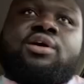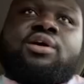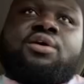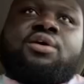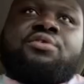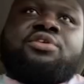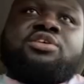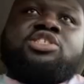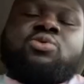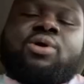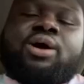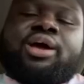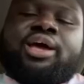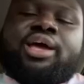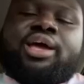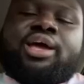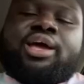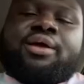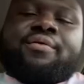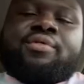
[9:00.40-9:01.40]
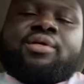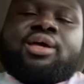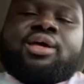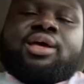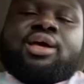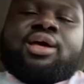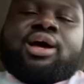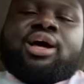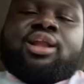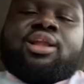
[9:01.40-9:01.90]
Otis Swag.
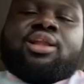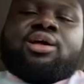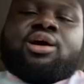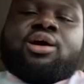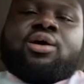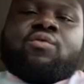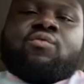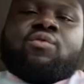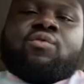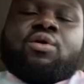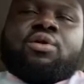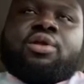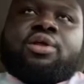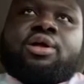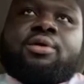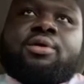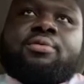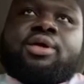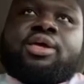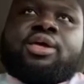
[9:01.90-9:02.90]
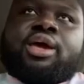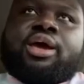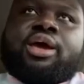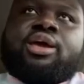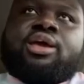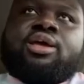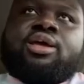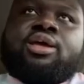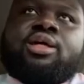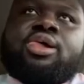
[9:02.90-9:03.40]
I love Rolling Up
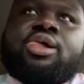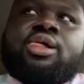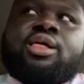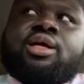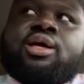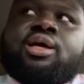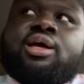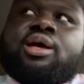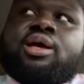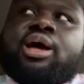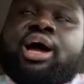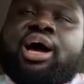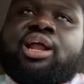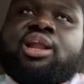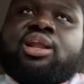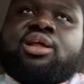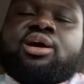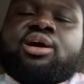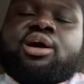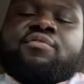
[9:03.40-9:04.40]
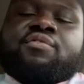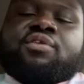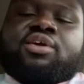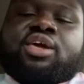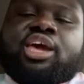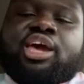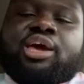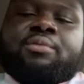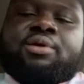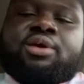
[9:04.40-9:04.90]
K. I love
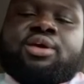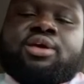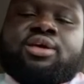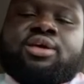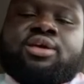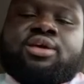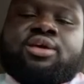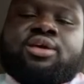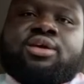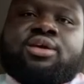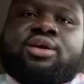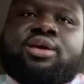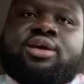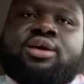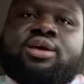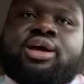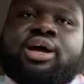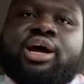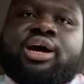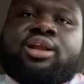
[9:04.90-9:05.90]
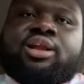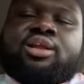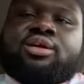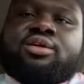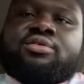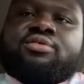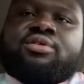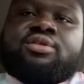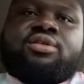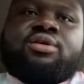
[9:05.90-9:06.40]
Kimmy. I,
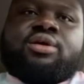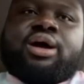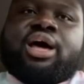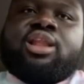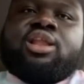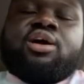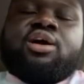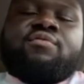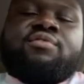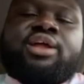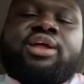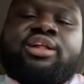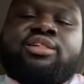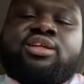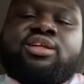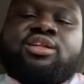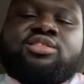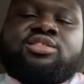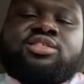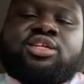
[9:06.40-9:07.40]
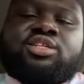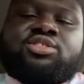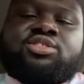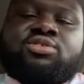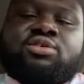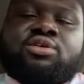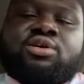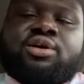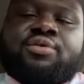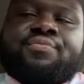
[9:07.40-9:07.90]
you know, I love Nathan
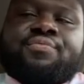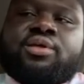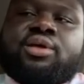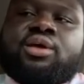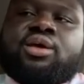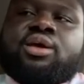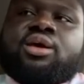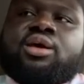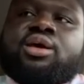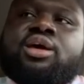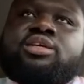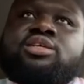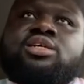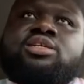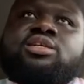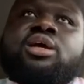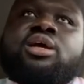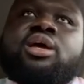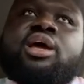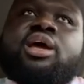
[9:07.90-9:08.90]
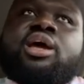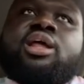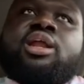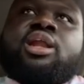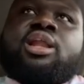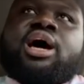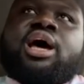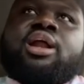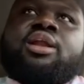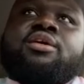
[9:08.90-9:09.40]
Cintron. It's just, and
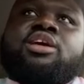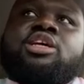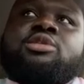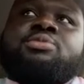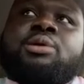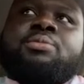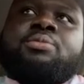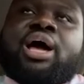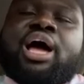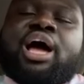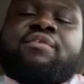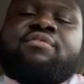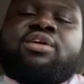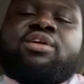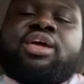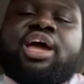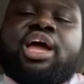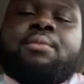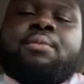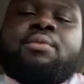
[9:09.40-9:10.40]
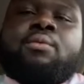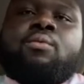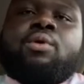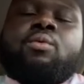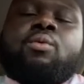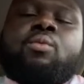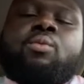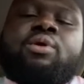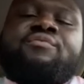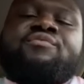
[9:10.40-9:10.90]
a lot of these people I came up
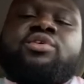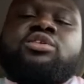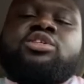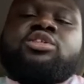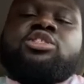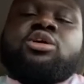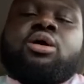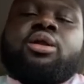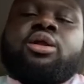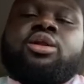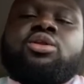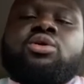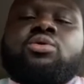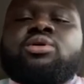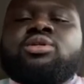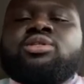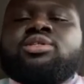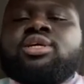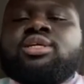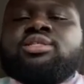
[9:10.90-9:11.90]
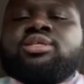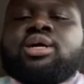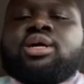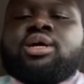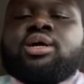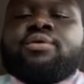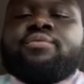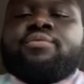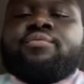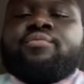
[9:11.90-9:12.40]
with when we first started doing TikTok.